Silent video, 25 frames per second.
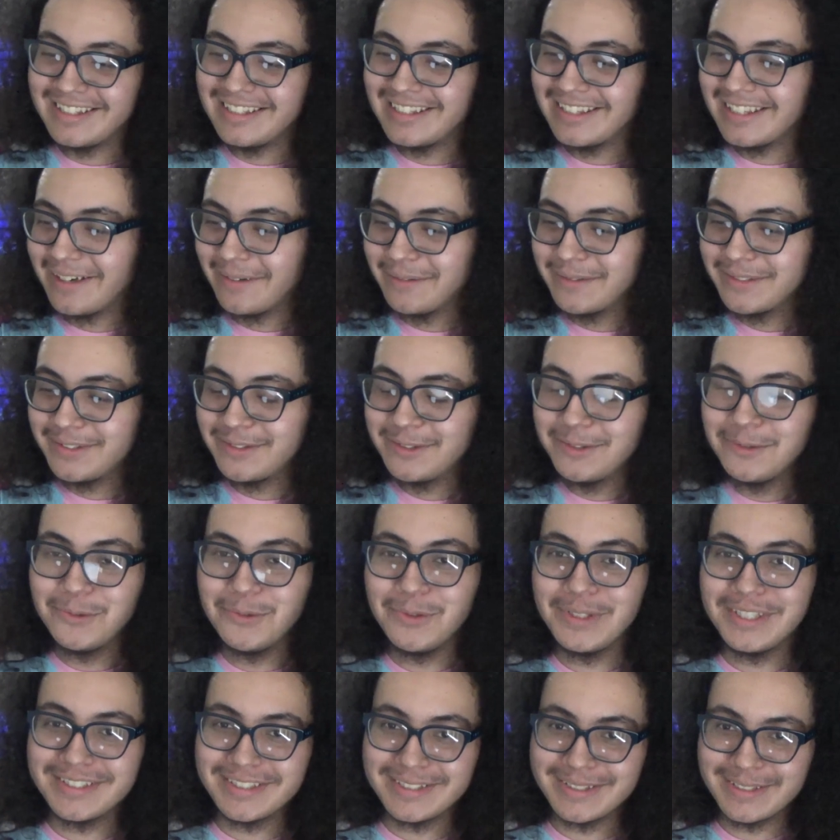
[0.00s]
That was 2
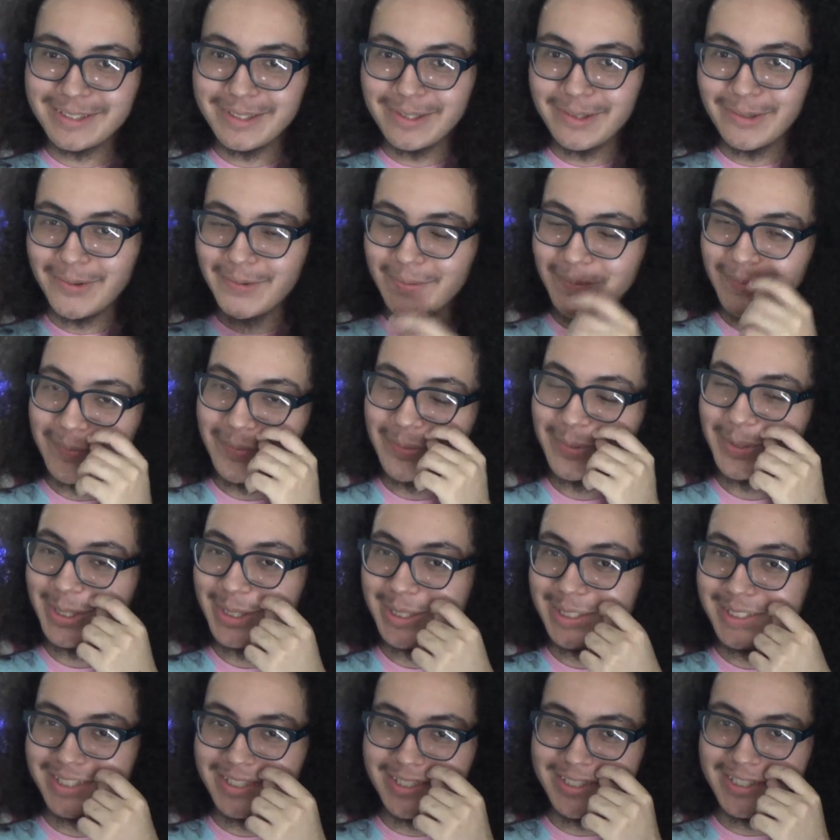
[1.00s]
weeks ago,
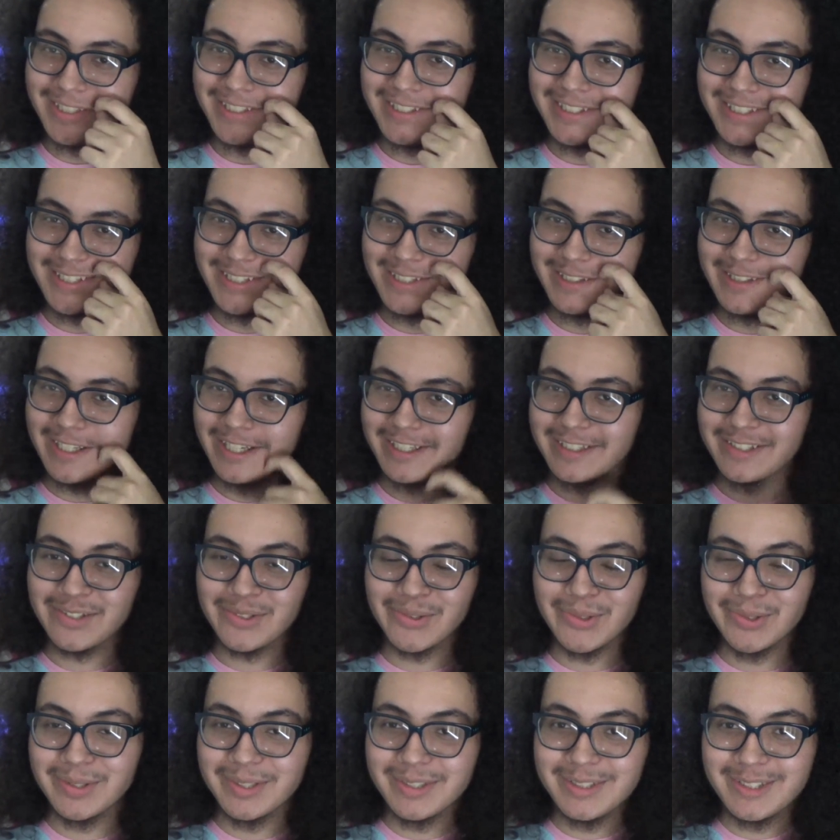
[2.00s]
but I
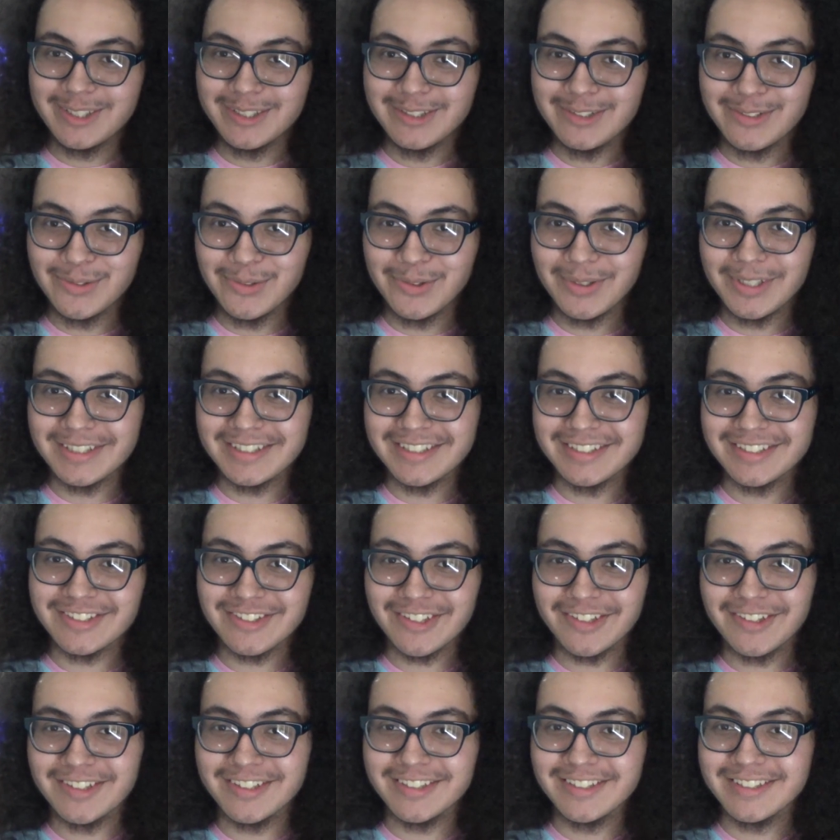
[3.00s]
totally didn't do one at the
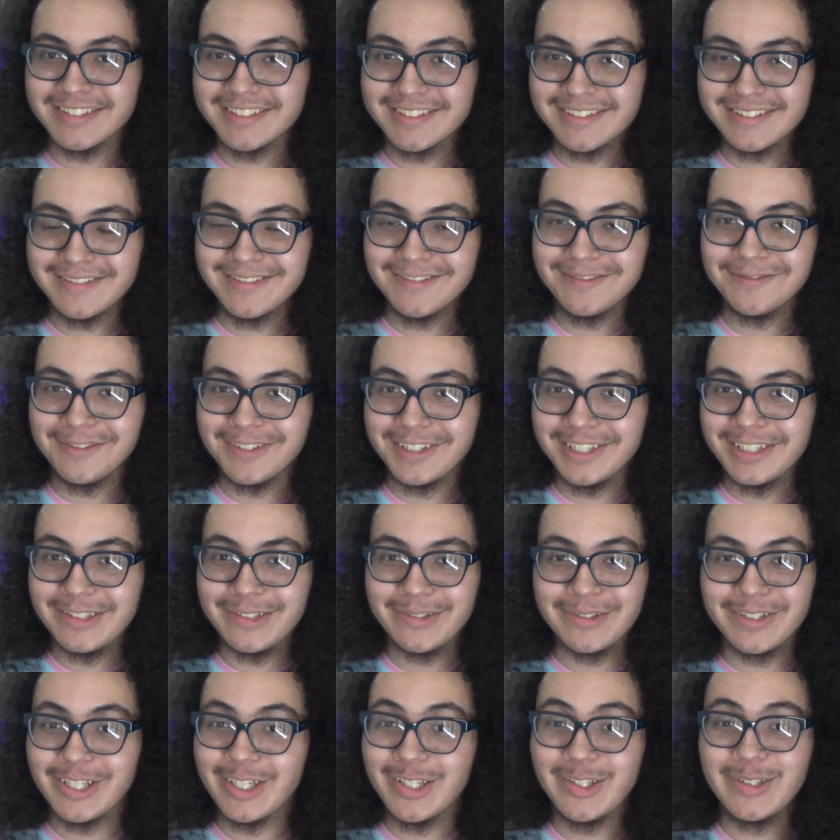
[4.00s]
start of this
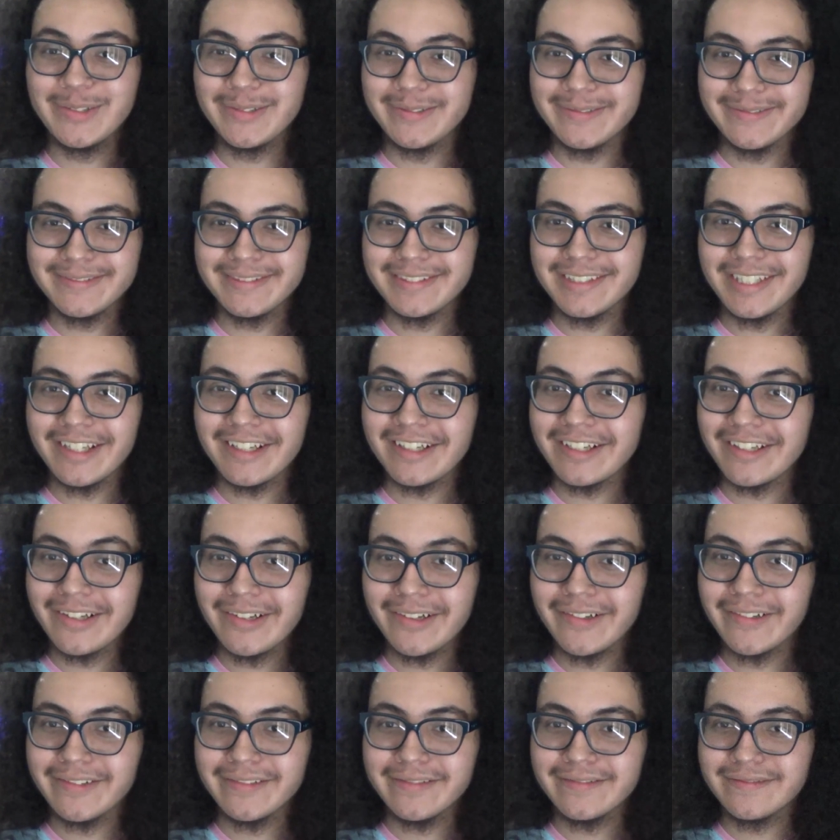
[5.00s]
video, no, not at
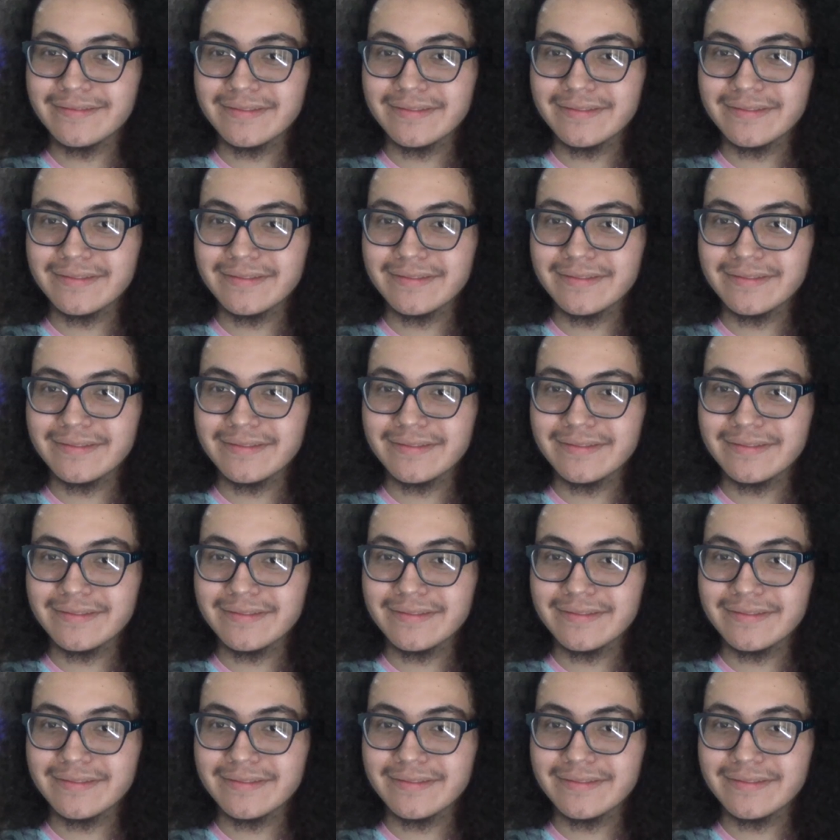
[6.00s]
all.